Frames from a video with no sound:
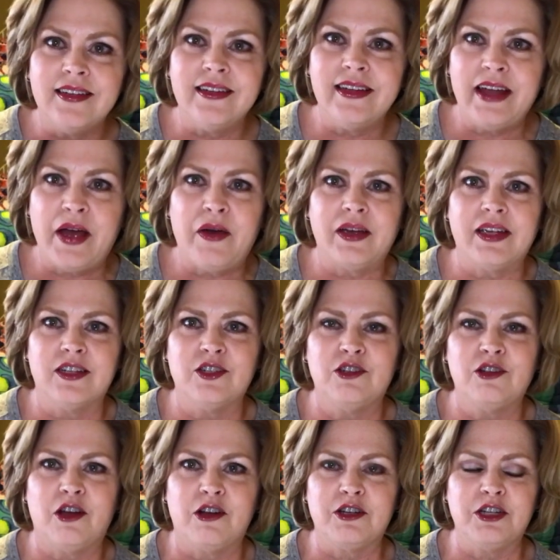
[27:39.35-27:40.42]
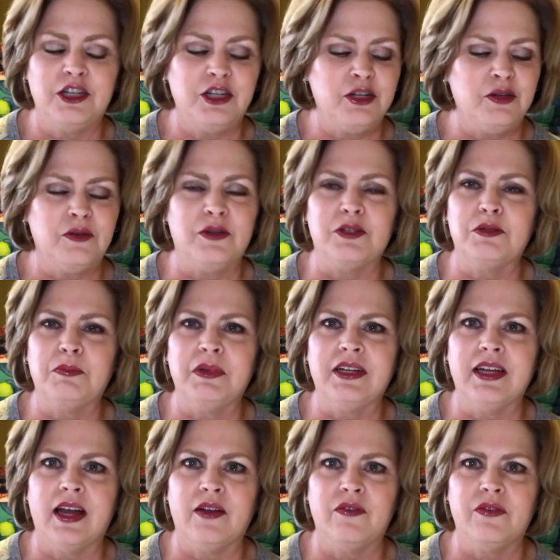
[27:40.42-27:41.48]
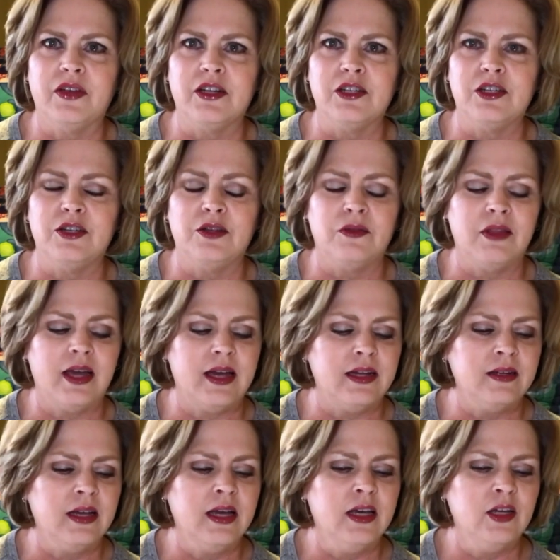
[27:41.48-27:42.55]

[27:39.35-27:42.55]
now I get to talk to you, and it's been kind of fun to do that.